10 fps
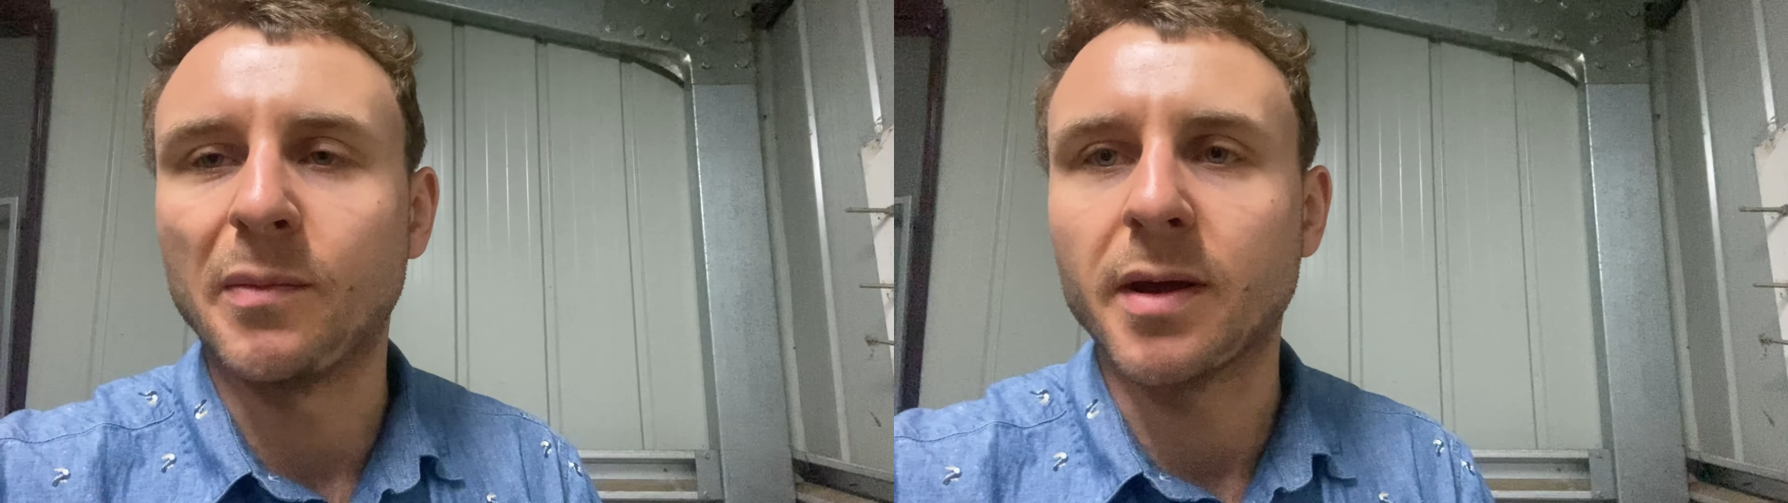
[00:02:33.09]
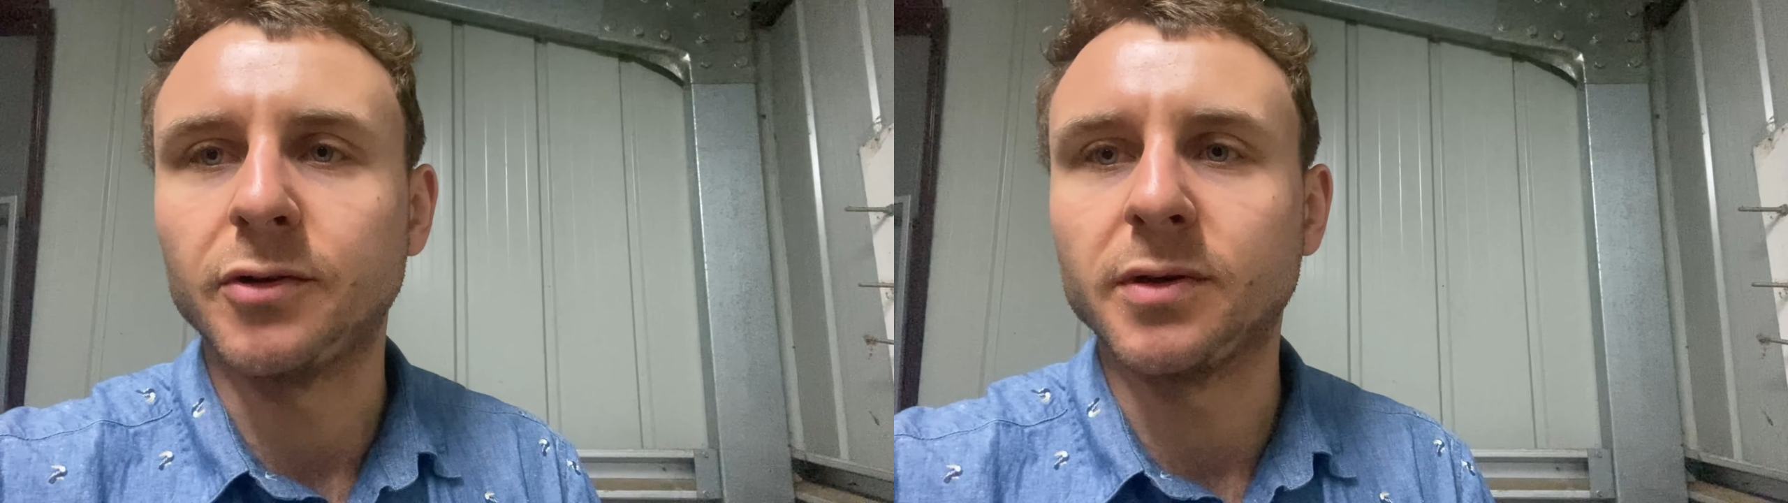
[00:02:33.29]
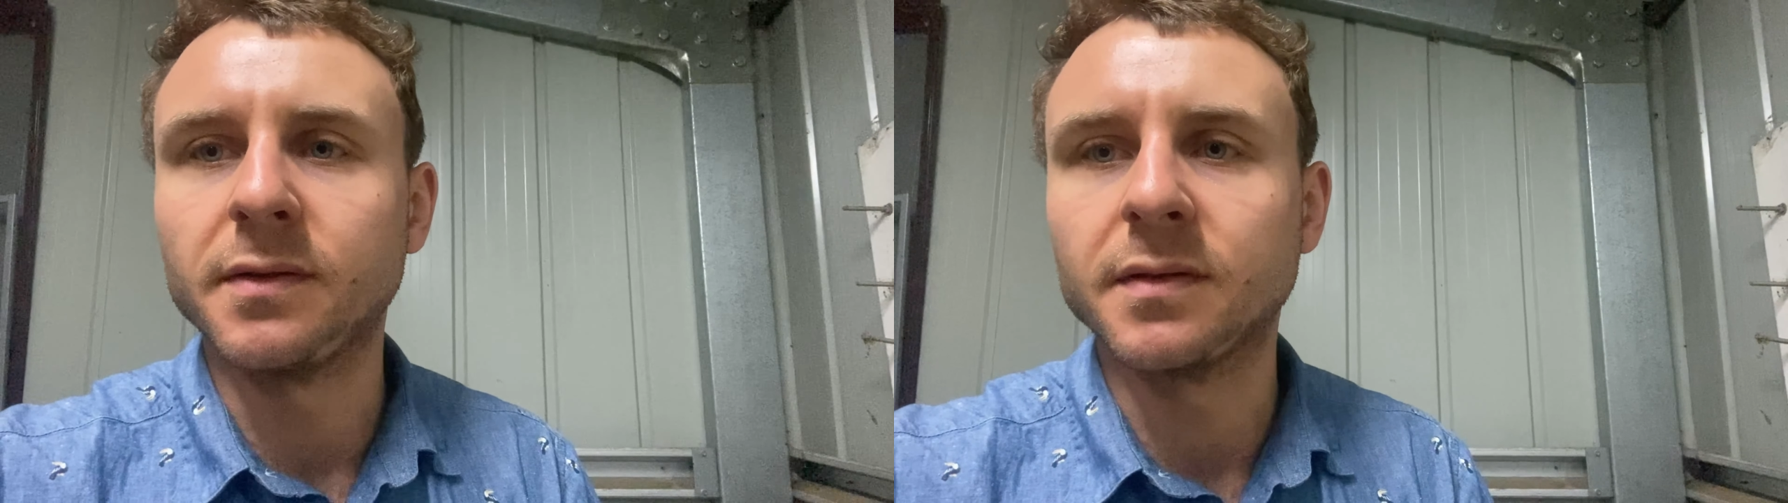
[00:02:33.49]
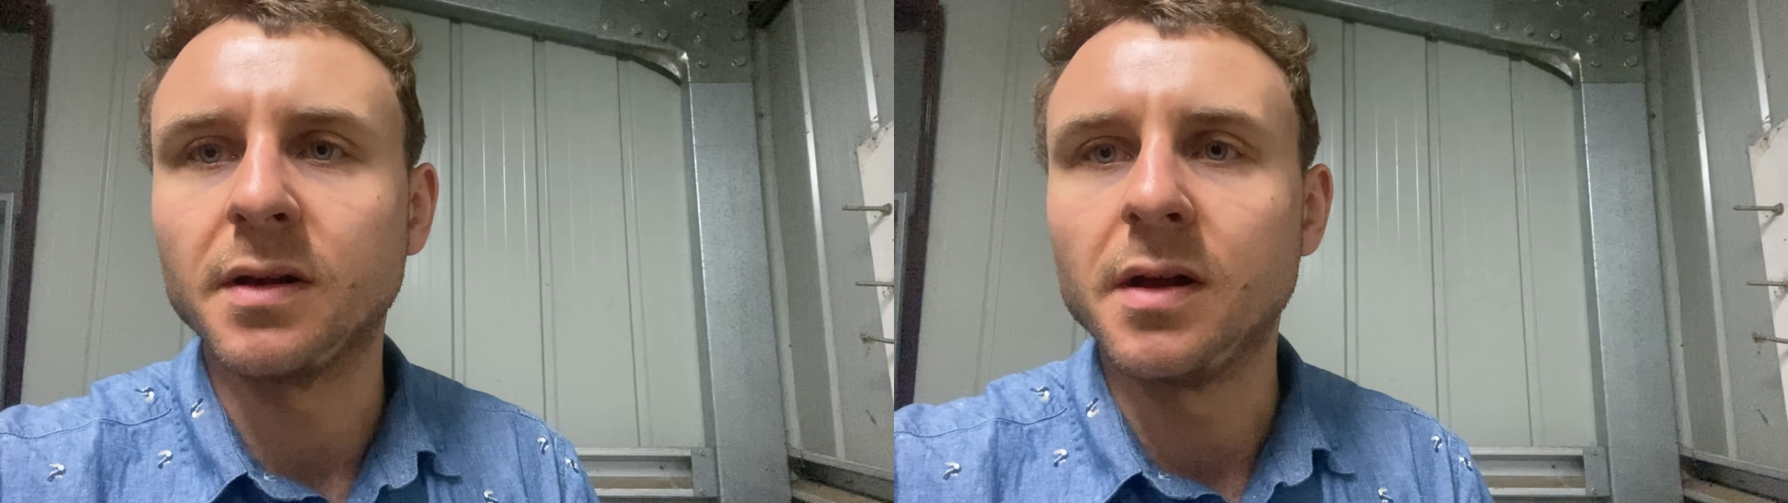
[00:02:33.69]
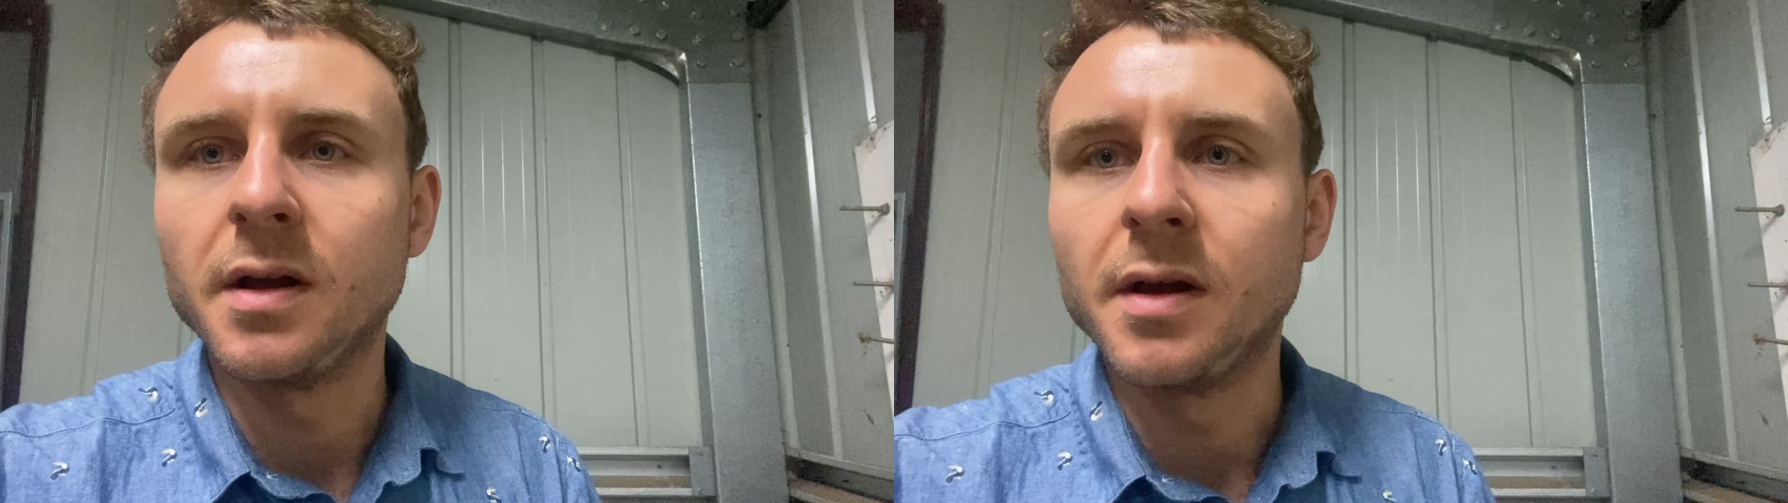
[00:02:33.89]
IP address.
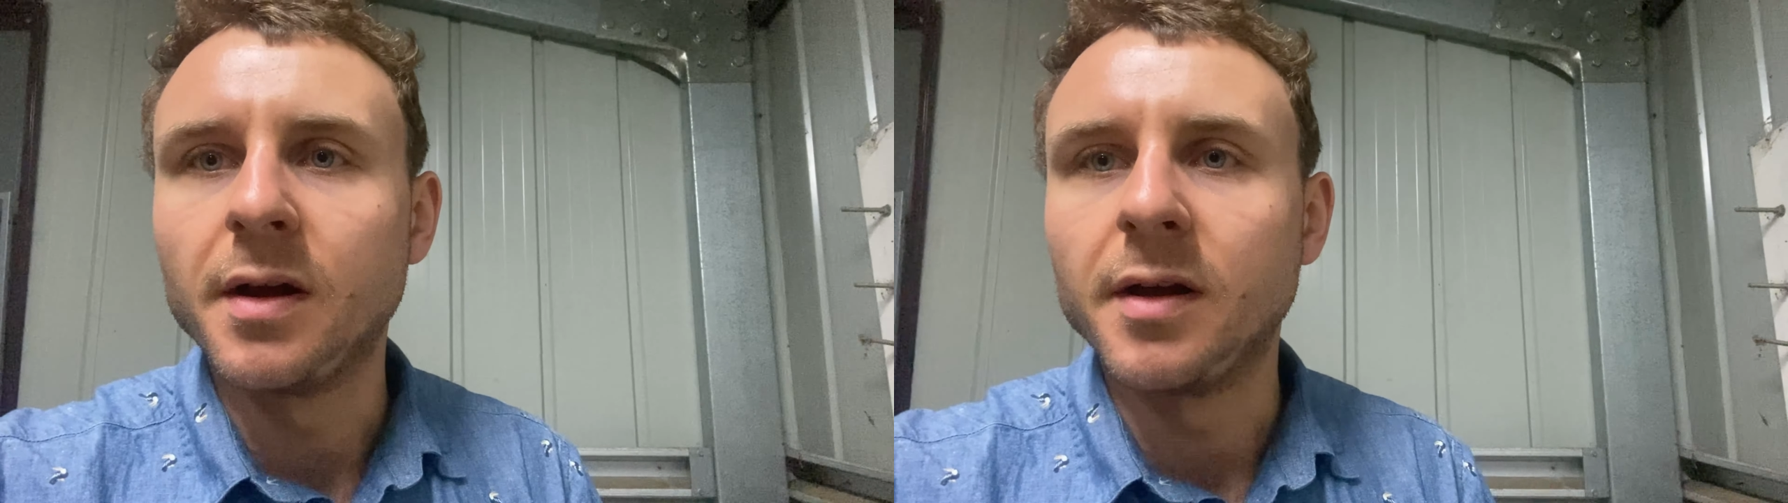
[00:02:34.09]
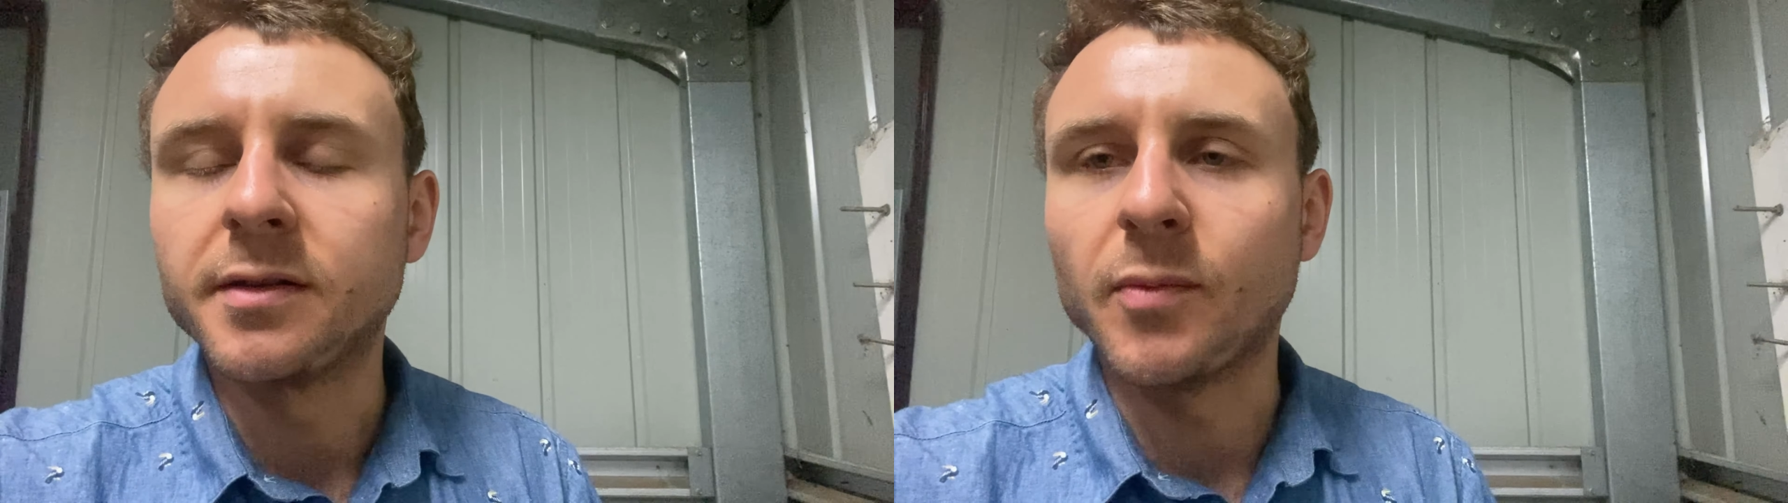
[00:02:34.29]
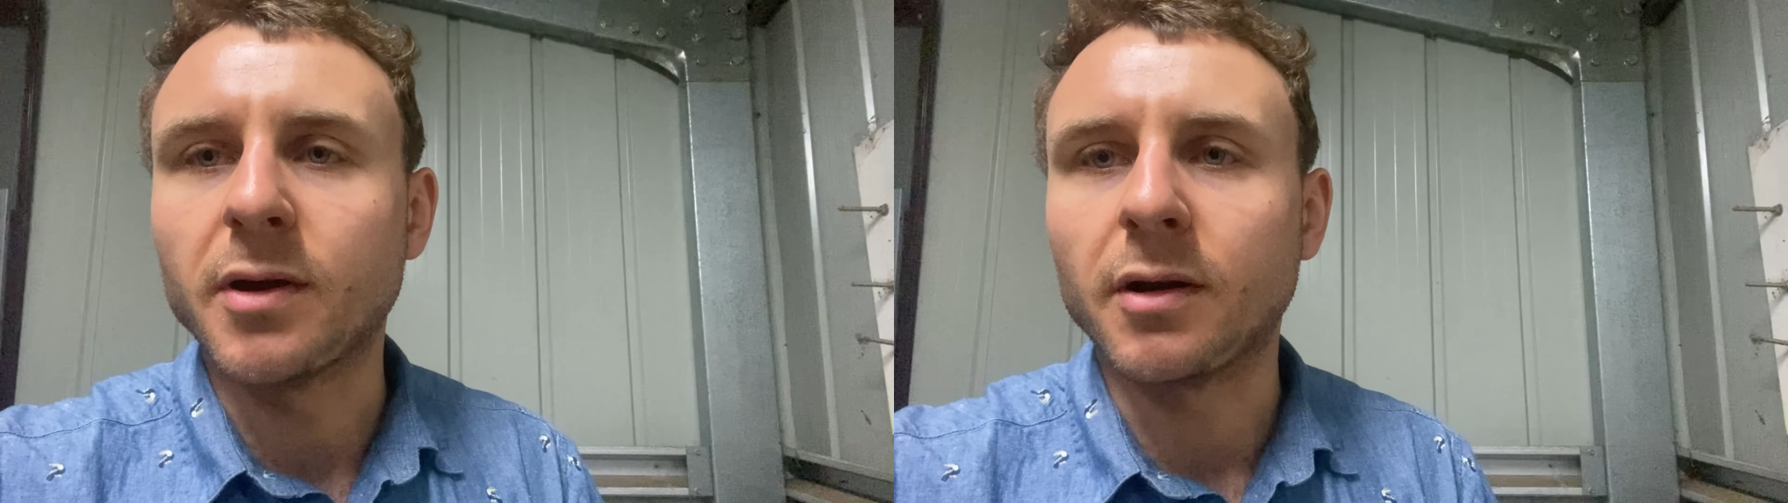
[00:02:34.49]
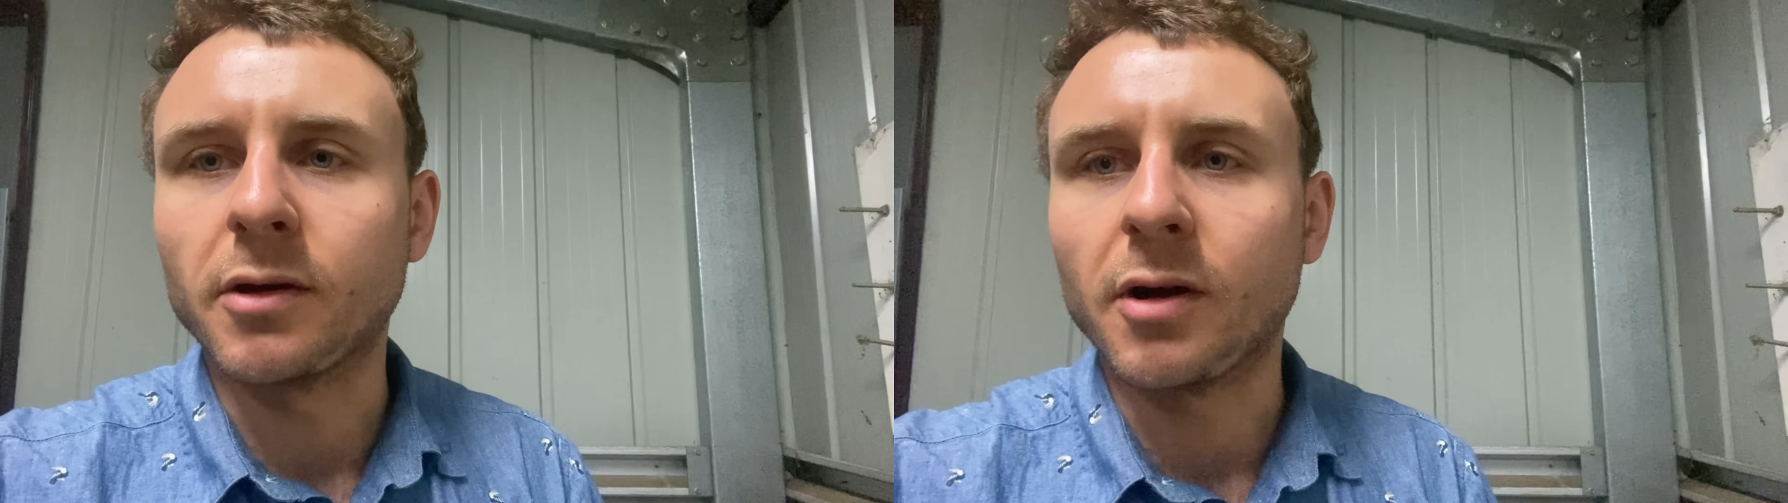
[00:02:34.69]
So we're going to